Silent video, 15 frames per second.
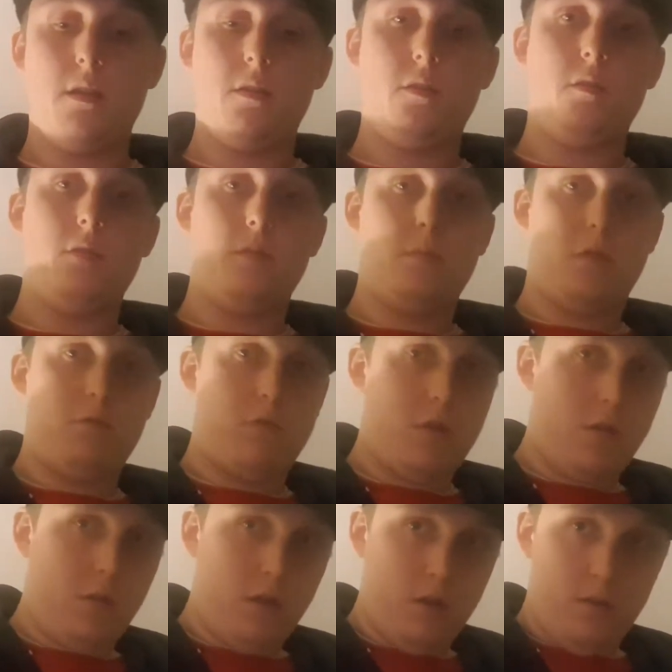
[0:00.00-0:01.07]
Using my
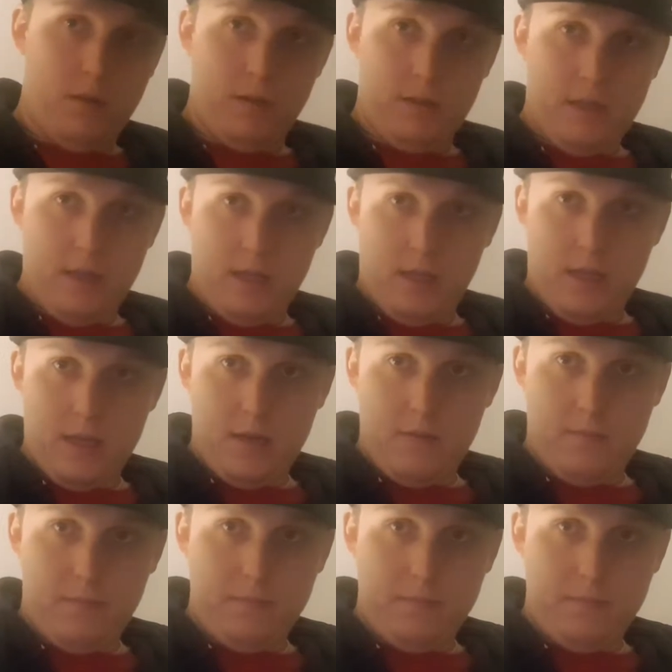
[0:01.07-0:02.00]
Rogue USA again.